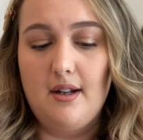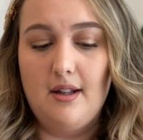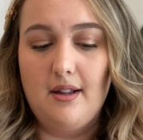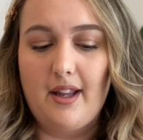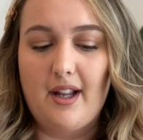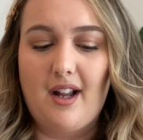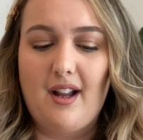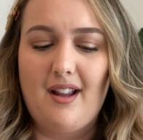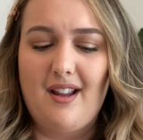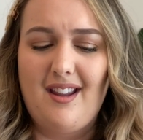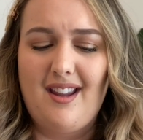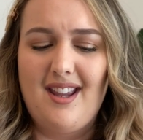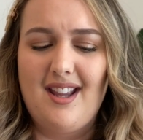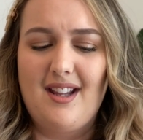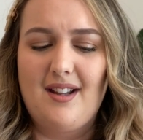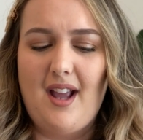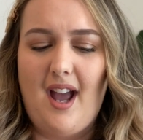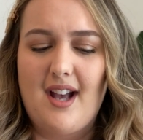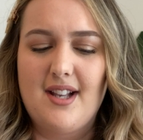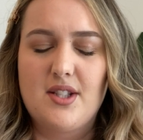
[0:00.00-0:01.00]
like,
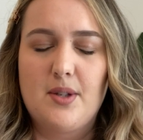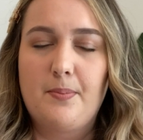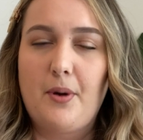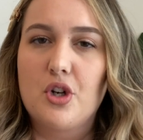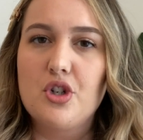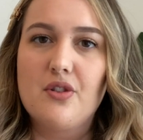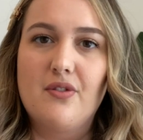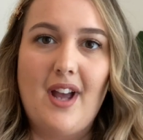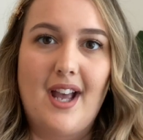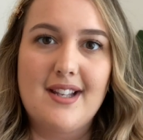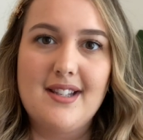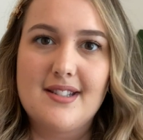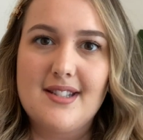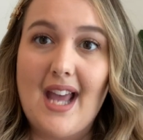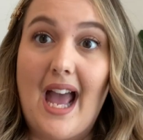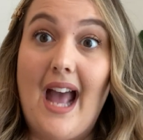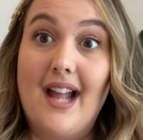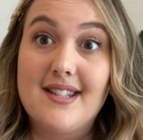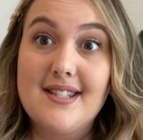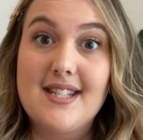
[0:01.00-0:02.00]
he has a bunch of
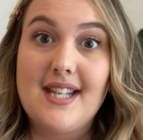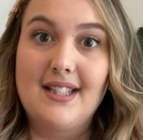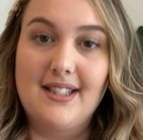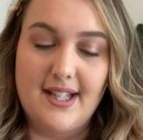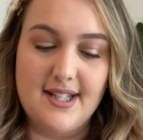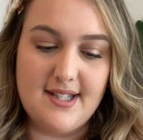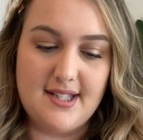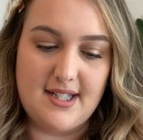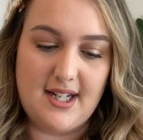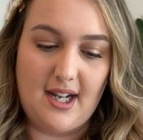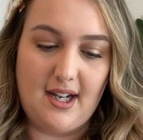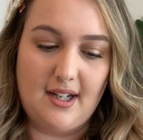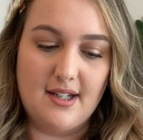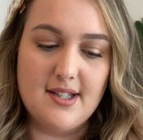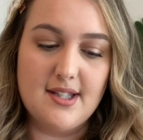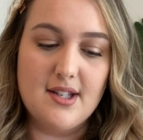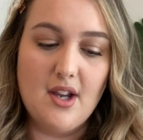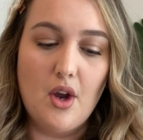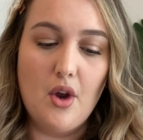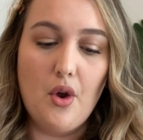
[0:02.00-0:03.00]
Etsy
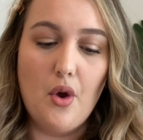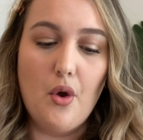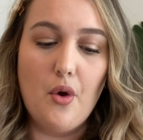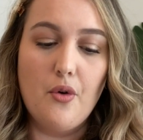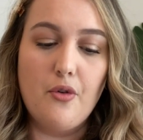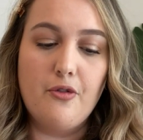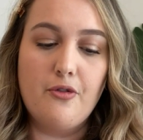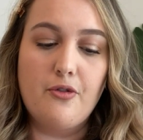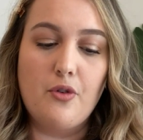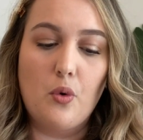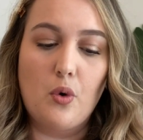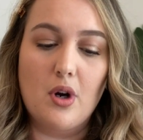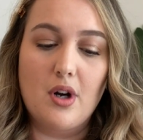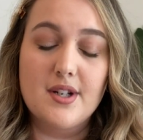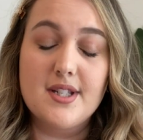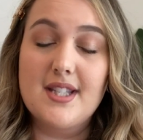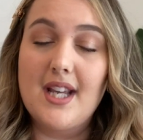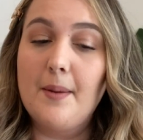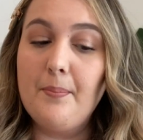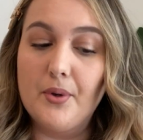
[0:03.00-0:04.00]
listings for
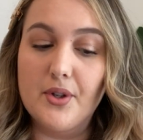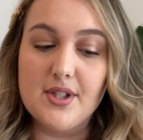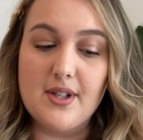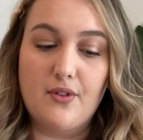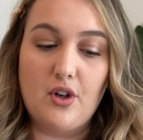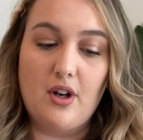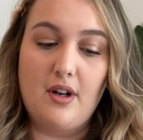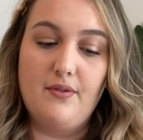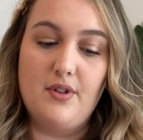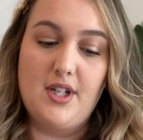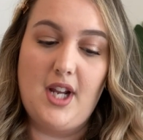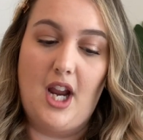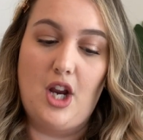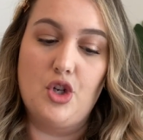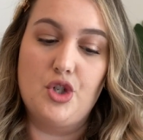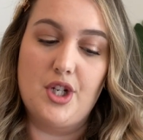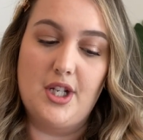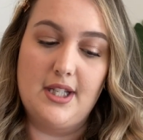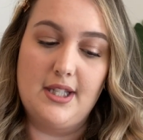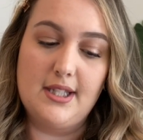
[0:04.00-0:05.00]
samples of your
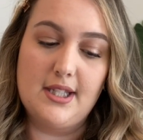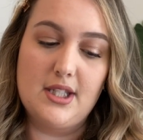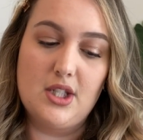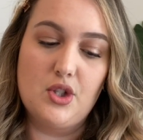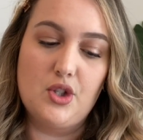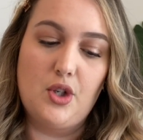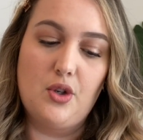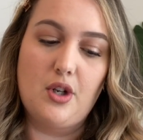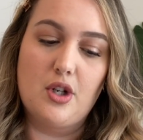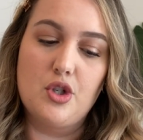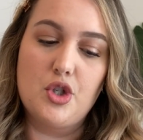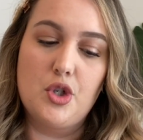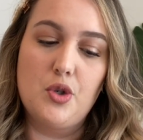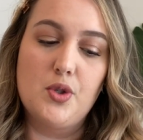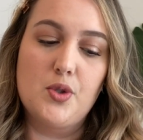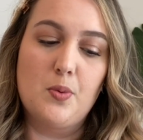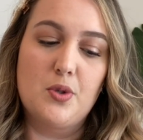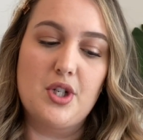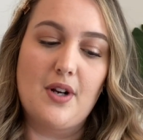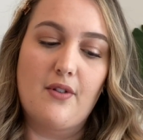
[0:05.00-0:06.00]
invitations. So you can
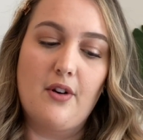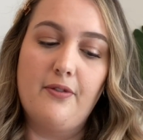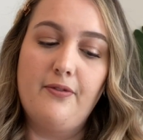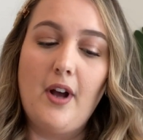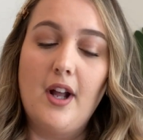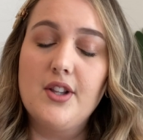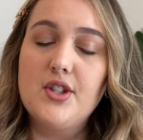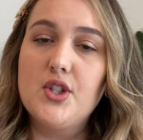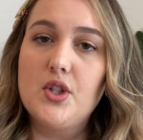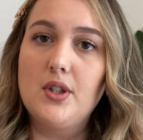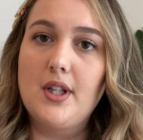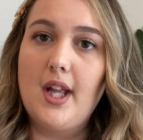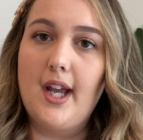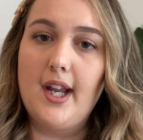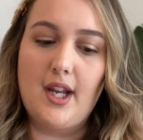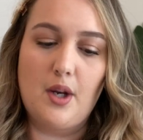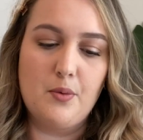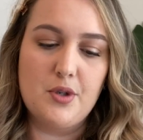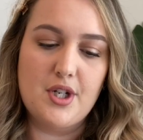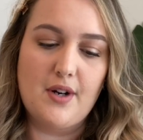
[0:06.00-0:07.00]
choose whichever fonts you like
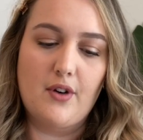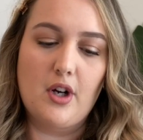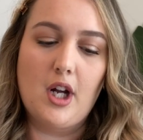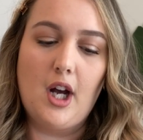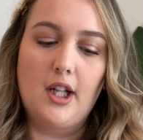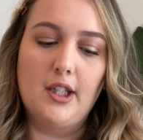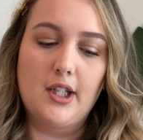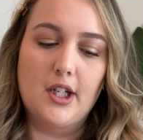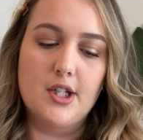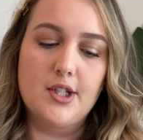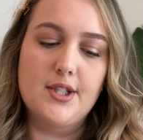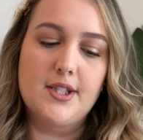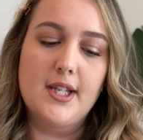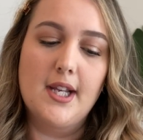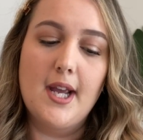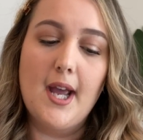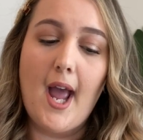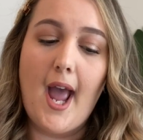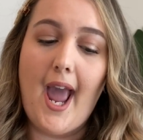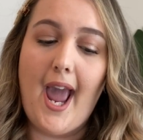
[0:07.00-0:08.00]
and whichever colors,
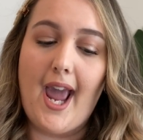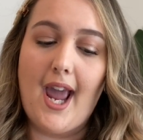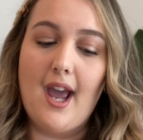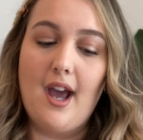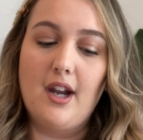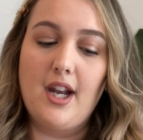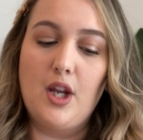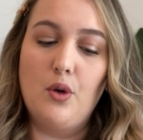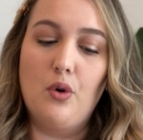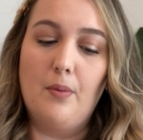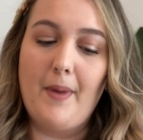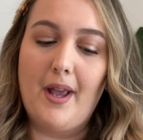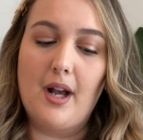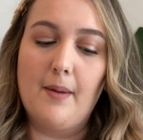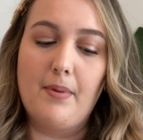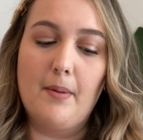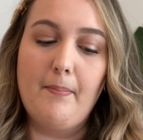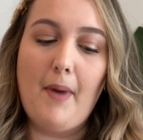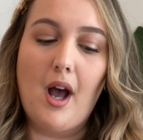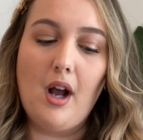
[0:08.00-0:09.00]
and he will make
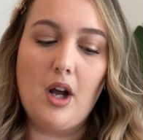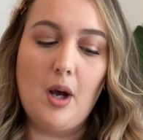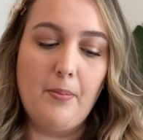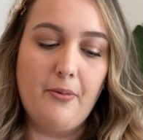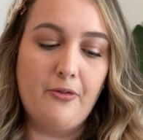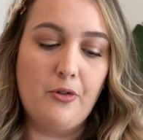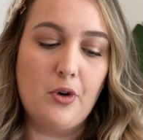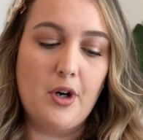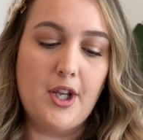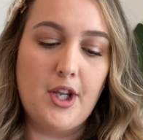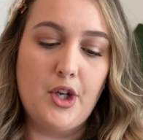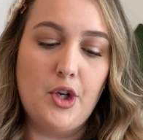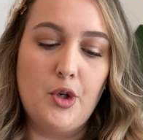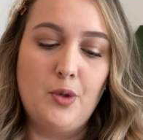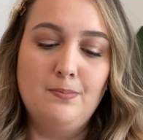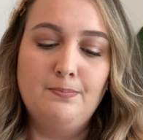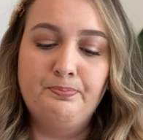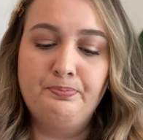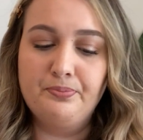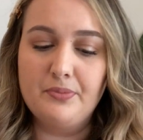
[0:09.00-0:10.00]
up a mock-up for
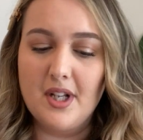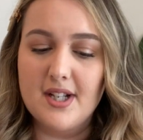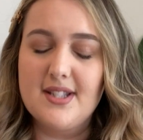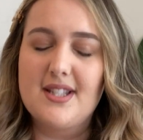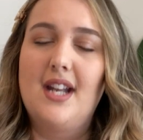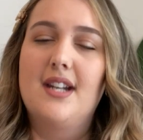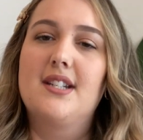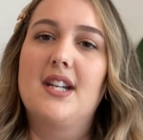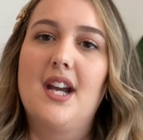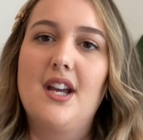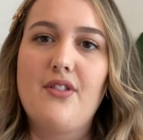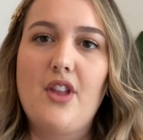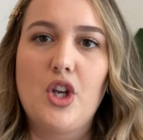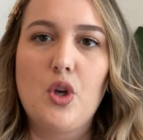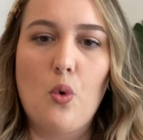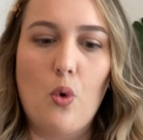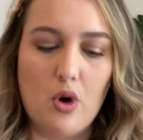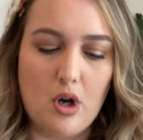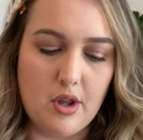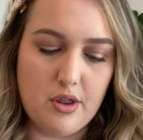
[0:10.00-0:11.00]
you, send it, and then you
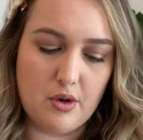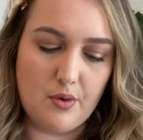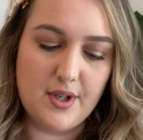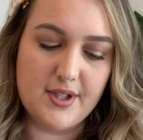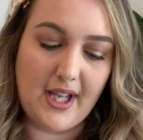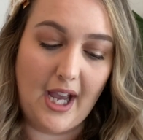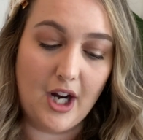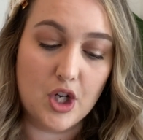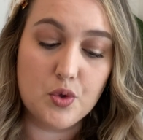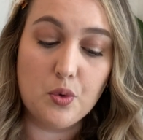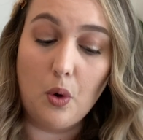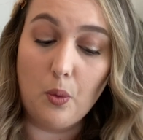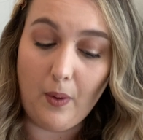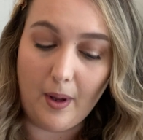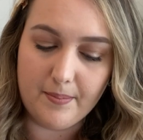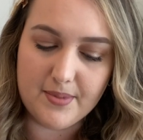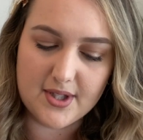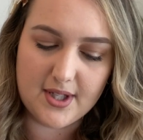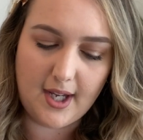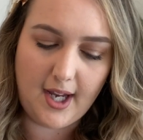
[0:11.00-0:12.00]
order through his actual
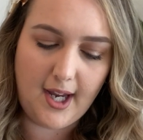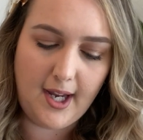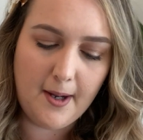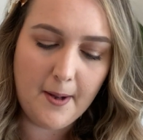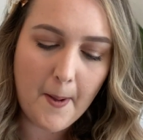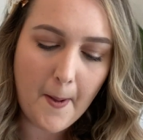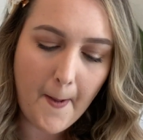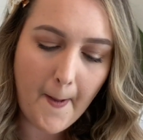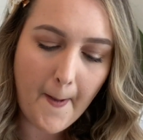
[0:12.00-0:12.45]
website.